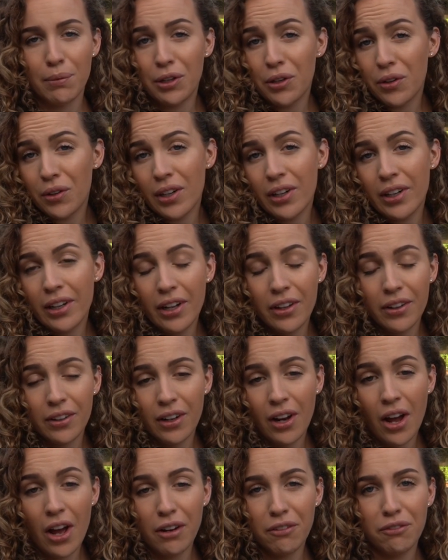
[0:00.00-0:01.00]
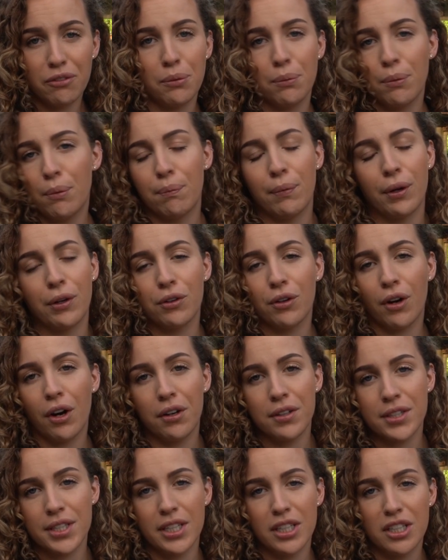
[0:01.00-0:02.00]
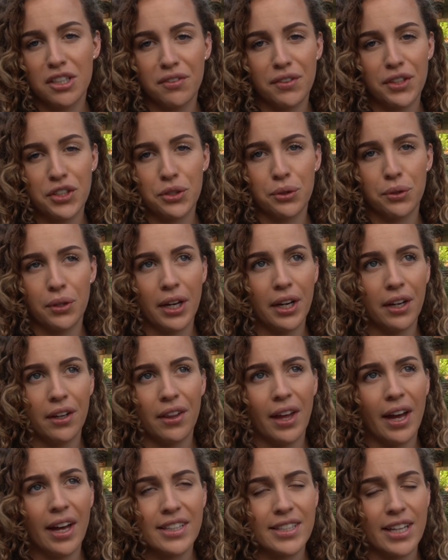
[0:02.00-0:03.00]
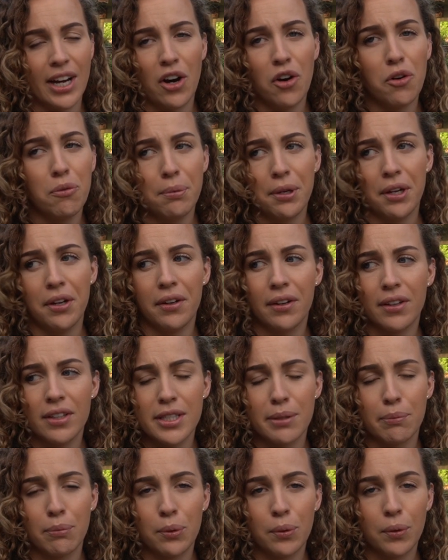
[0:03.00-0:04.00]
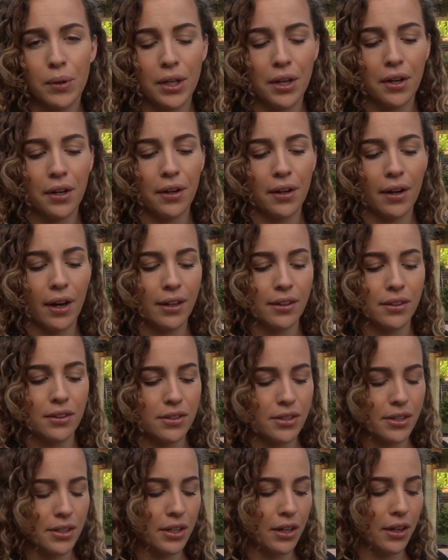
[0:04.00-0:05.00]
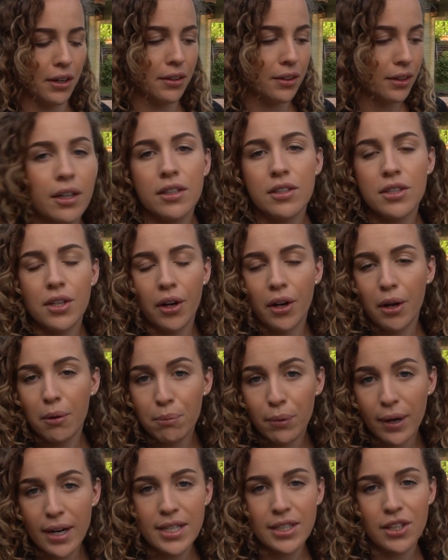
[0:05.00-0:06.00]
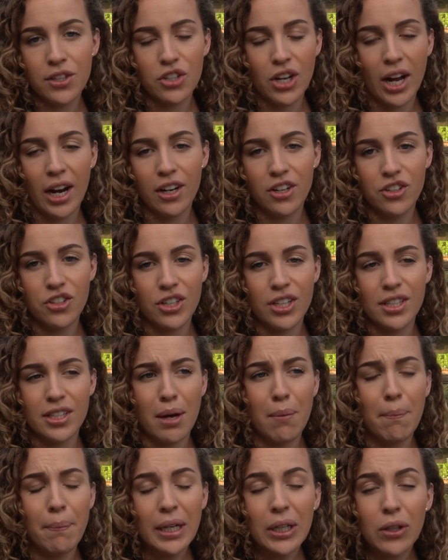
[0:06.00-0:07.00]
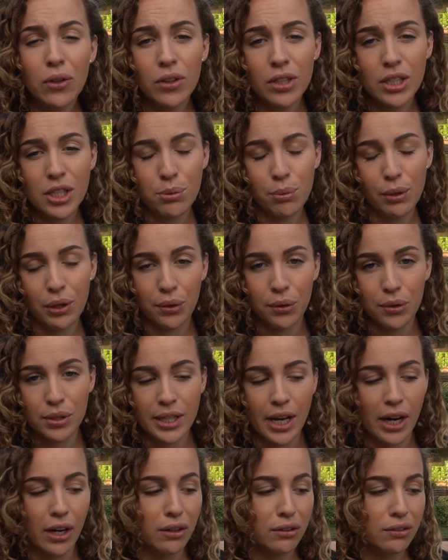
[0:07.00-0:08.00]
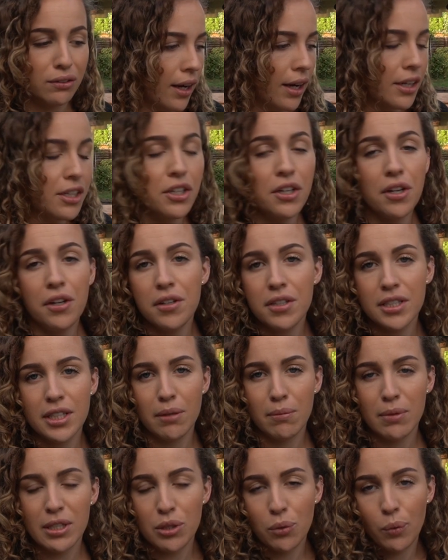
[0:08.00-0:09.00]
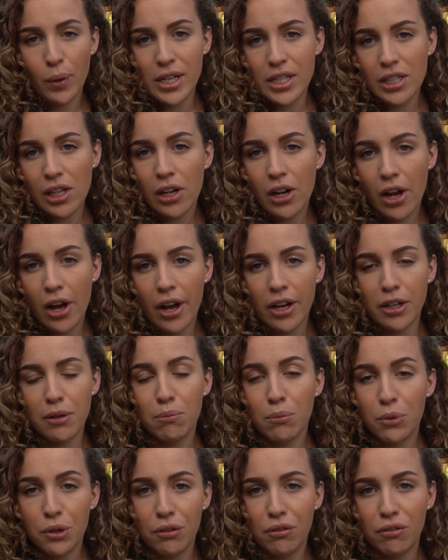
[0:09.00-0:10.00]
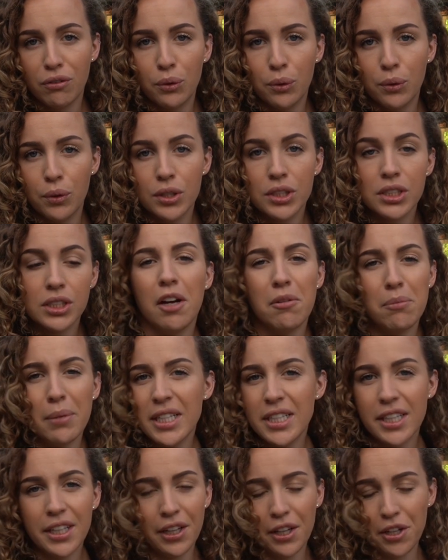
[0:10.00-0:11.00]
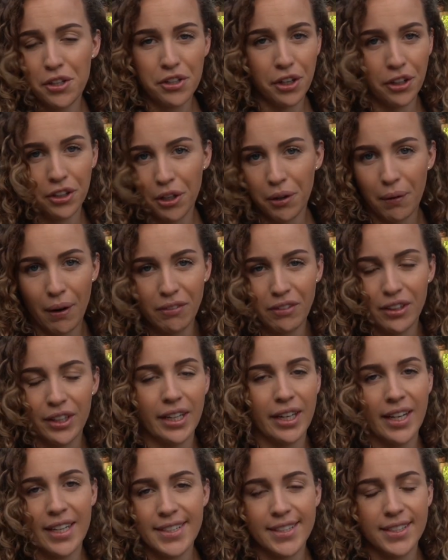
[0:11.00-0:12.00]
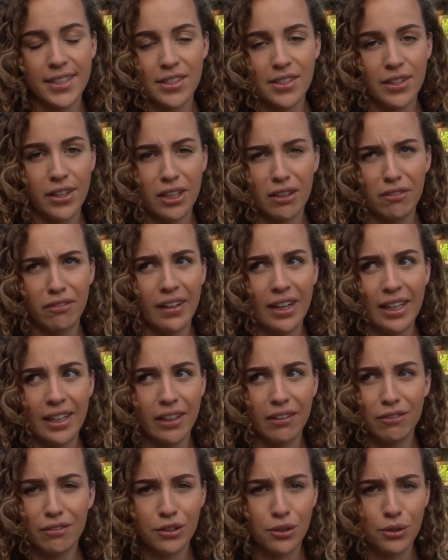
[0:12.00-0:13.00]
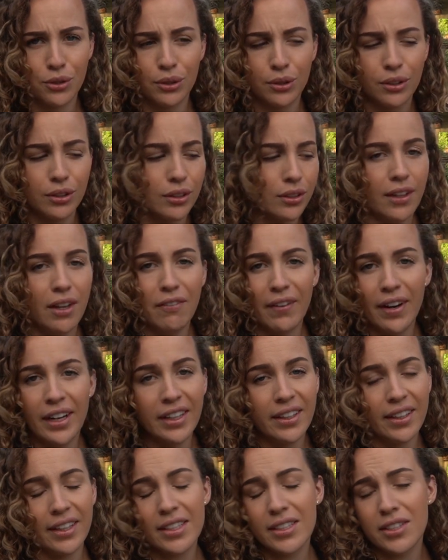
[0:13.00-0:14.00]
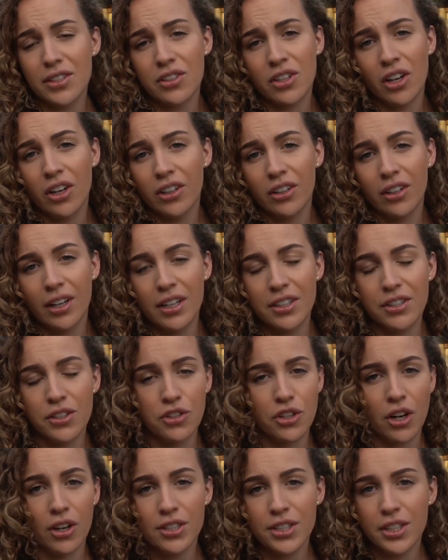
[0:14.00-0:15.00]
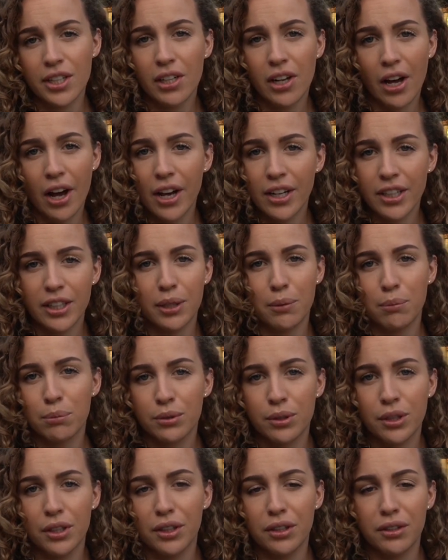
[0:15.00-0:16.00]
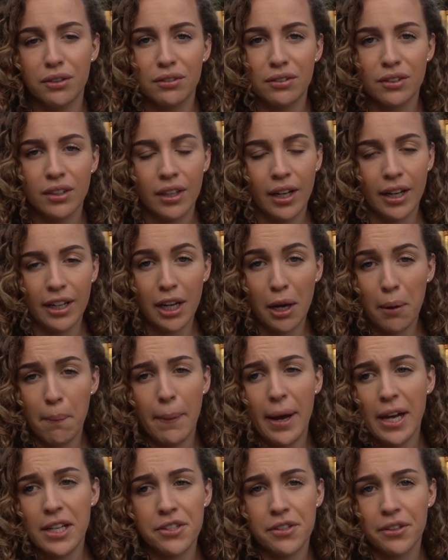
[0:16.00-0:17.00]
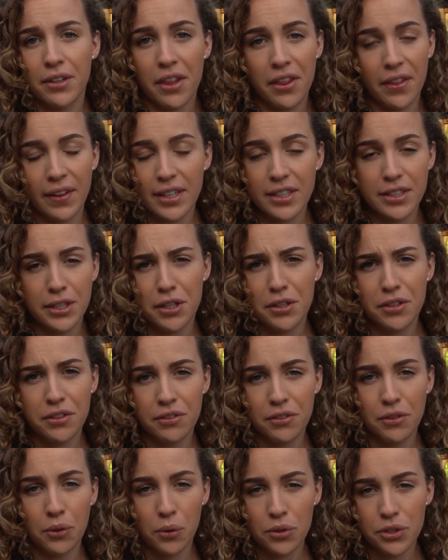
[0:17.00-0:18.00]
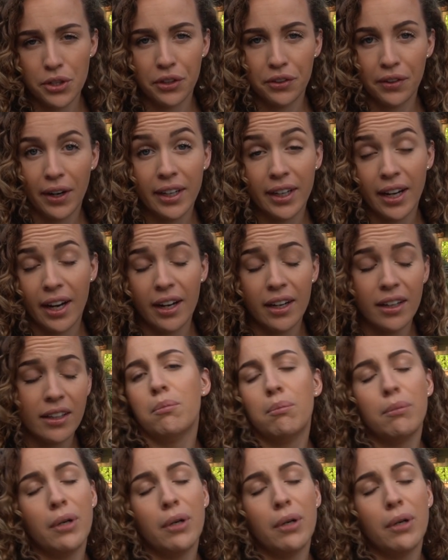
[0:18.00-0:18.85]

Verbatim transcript: You've got to learn from them and grow as an individual. They are there to help you and support you, and you know, so embrace the challenges and be honest with yourself and use them as a way to learn and move forward. Admitting that you don't know everything isn't a sign of failure, for sure. If anything, it's a chance to learn and improve and get better at the things that you're not so great at.